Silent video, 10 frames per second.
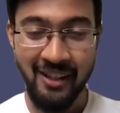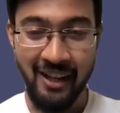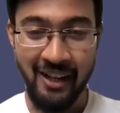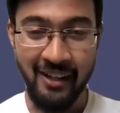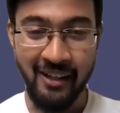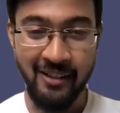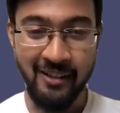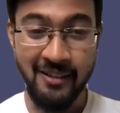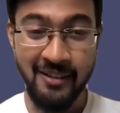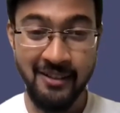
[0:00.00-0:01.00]

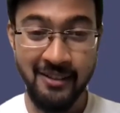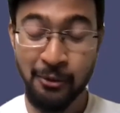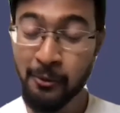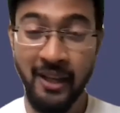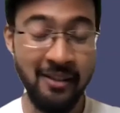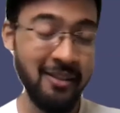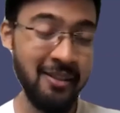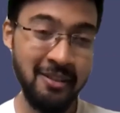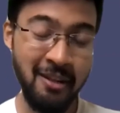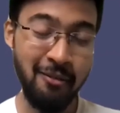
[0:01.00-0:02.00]
And so, yes,
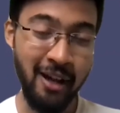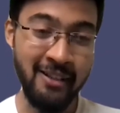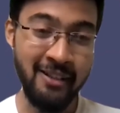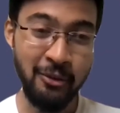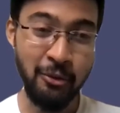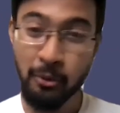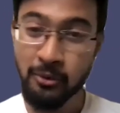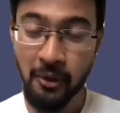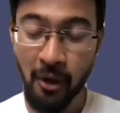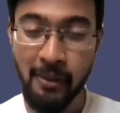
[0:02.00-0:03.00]
Steve, I think those
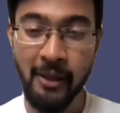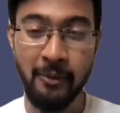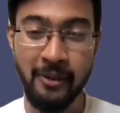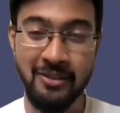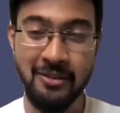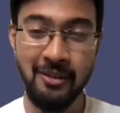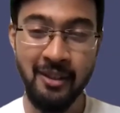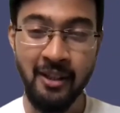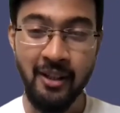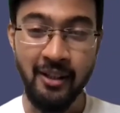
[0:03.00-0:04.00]
were all my questions.
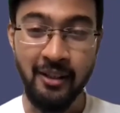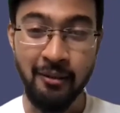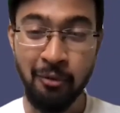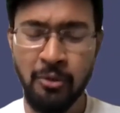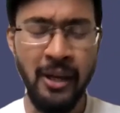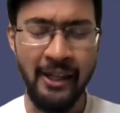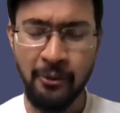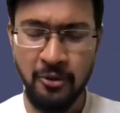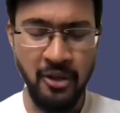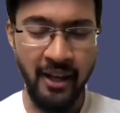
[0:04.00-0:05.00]
Would you like
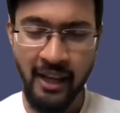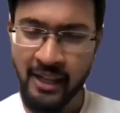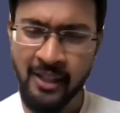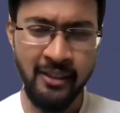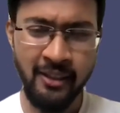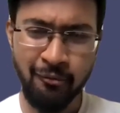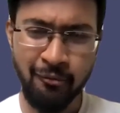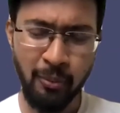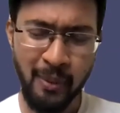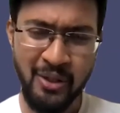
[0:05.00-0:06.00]
to share any other
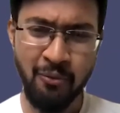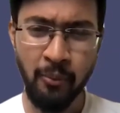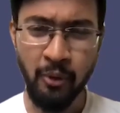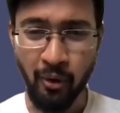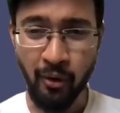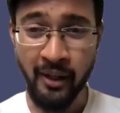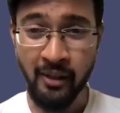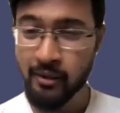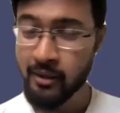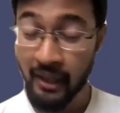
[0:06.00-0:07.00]
information from your end
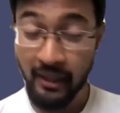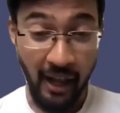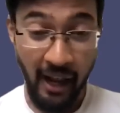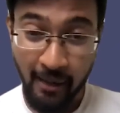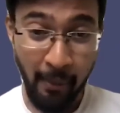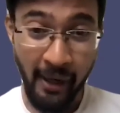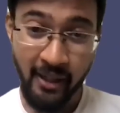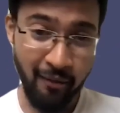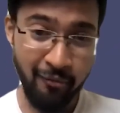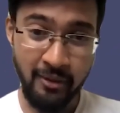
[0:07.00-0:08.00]
that I might
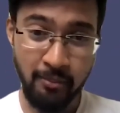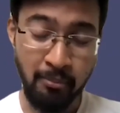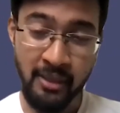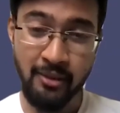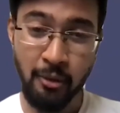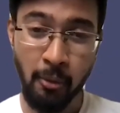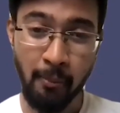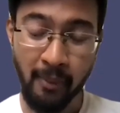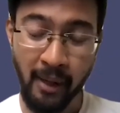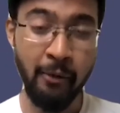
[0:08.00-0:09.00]
have missed through
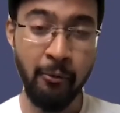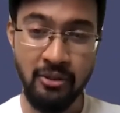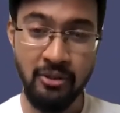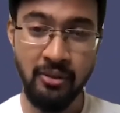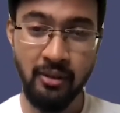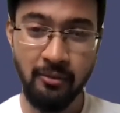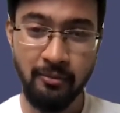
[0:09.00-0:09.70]
my questions?